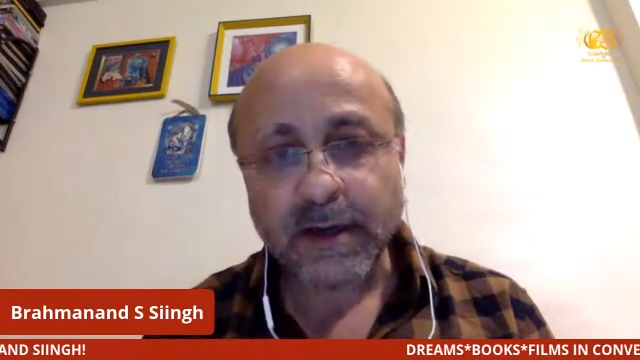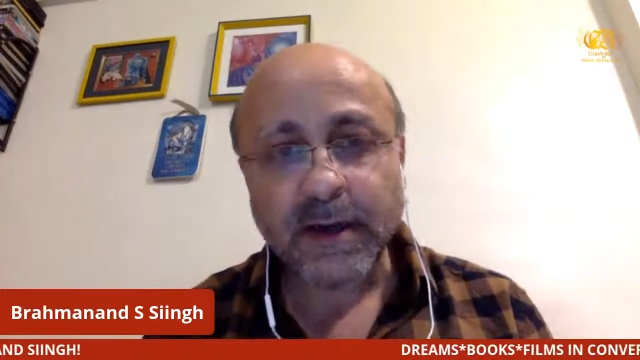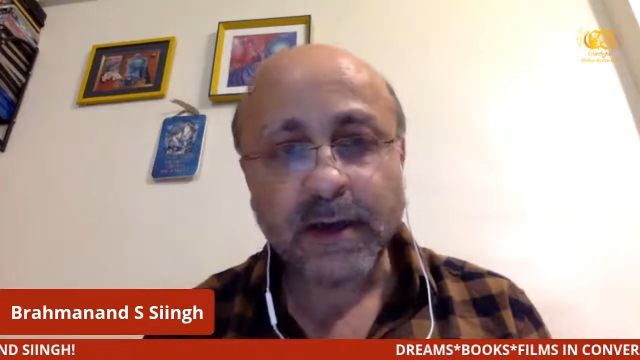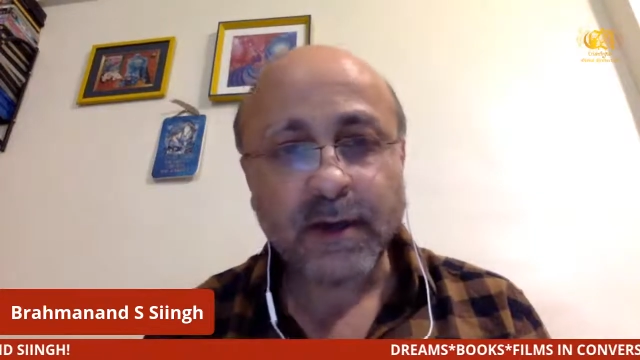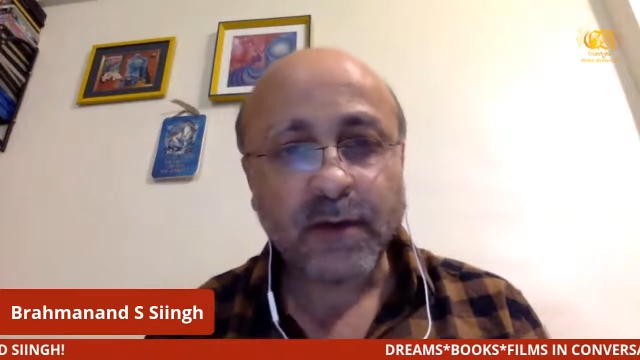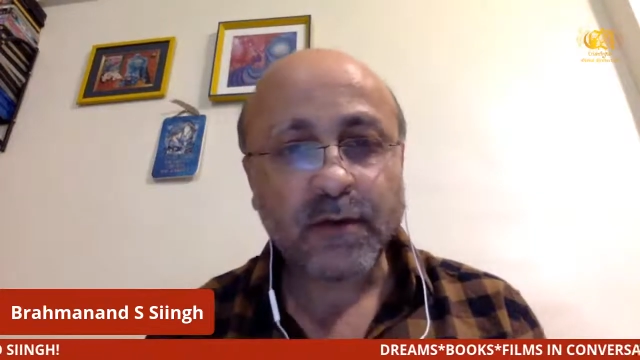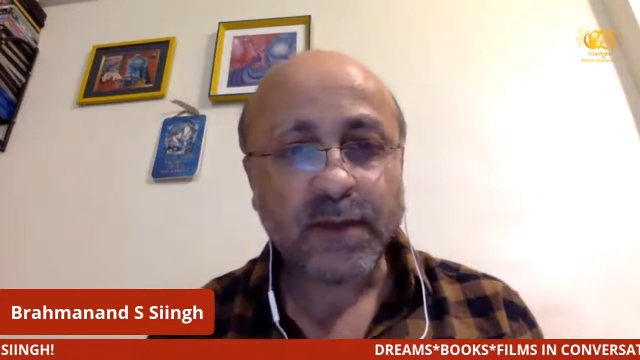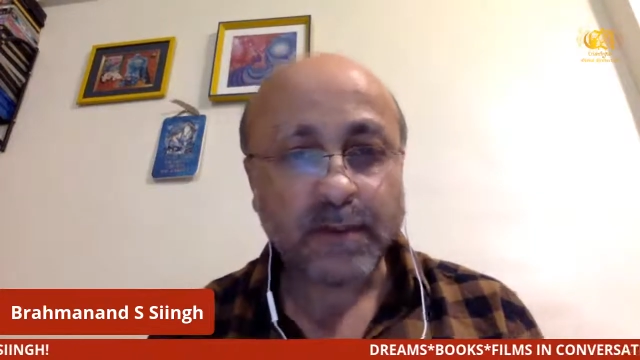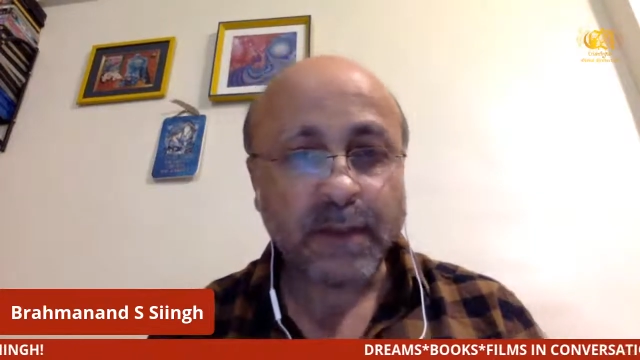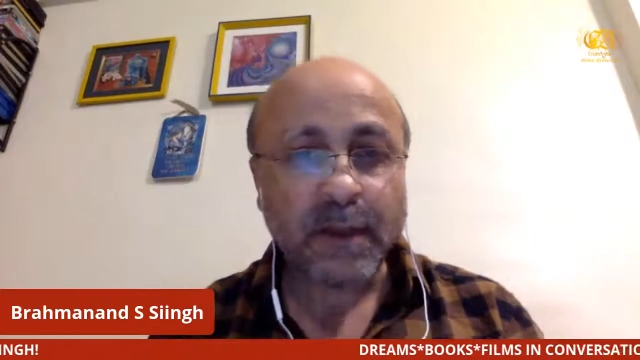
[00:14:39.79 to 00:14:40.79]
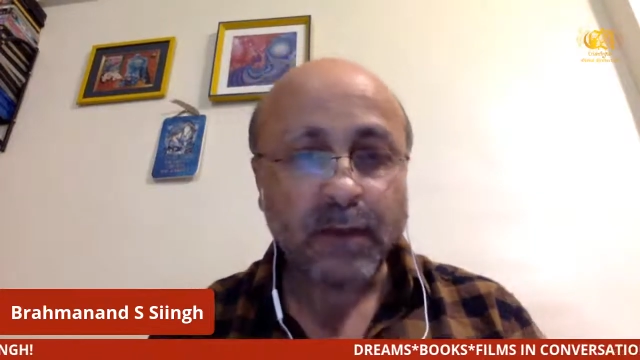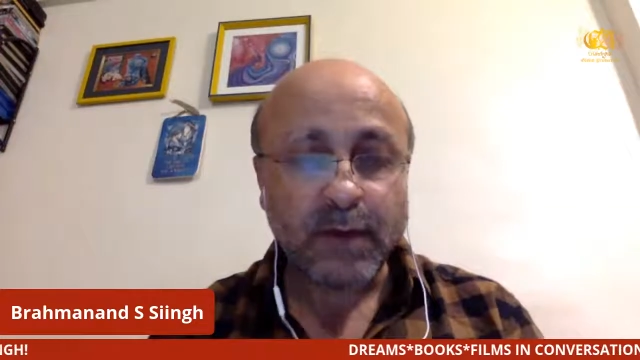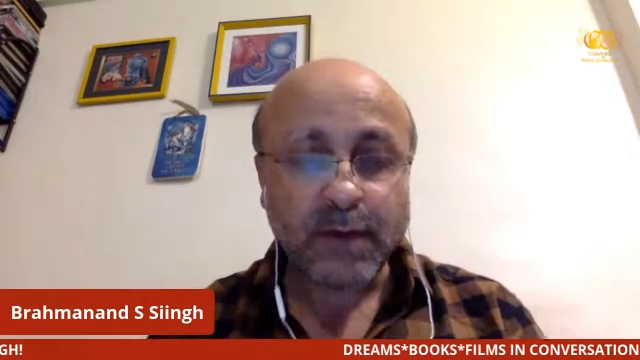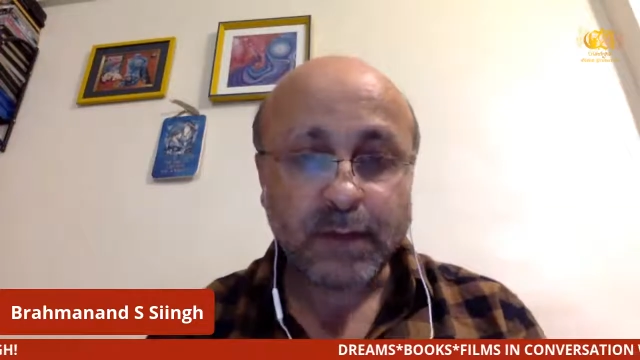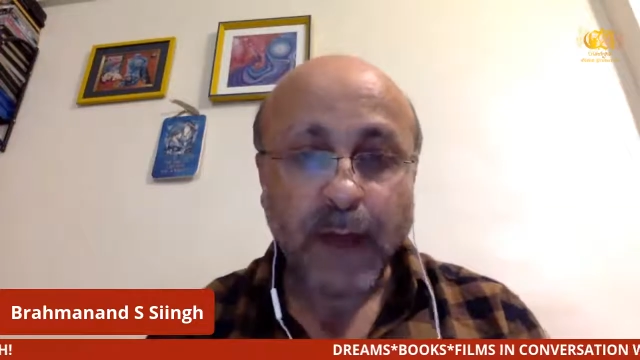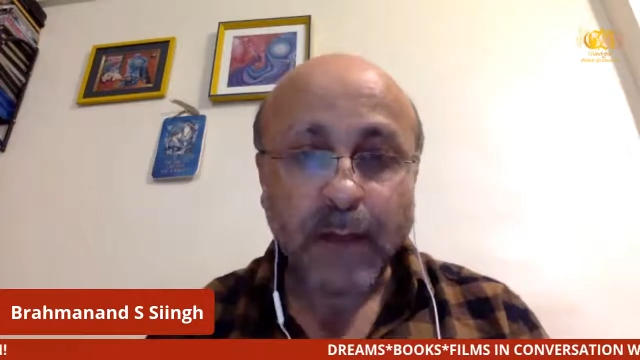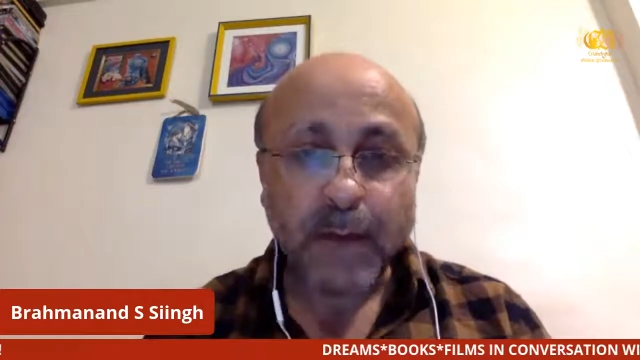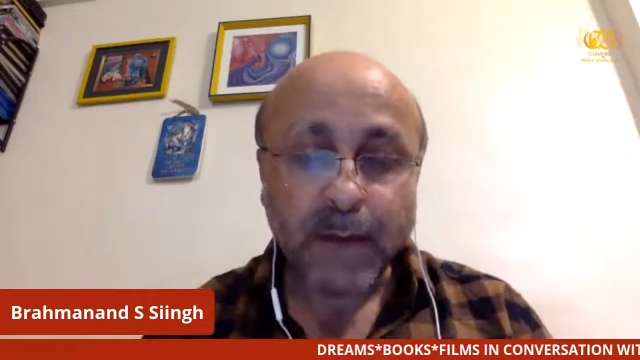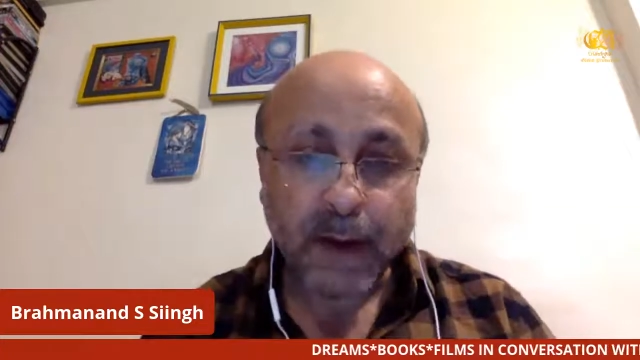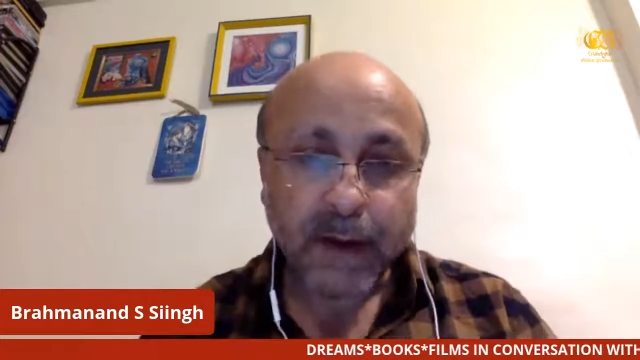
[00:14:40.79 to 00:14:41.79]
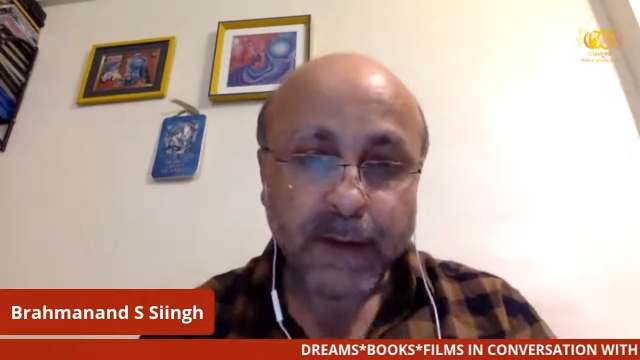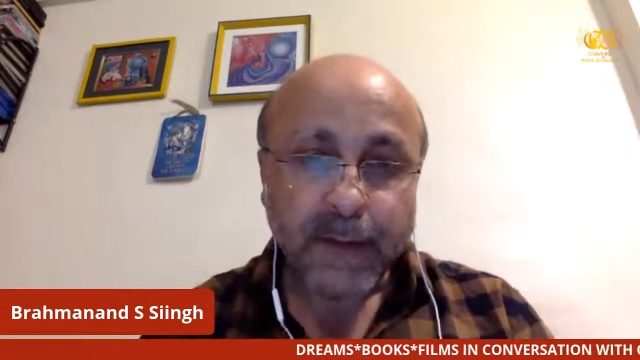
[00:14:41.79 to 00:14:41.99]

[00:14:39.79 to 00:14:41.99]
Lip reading: it into something which is palpable.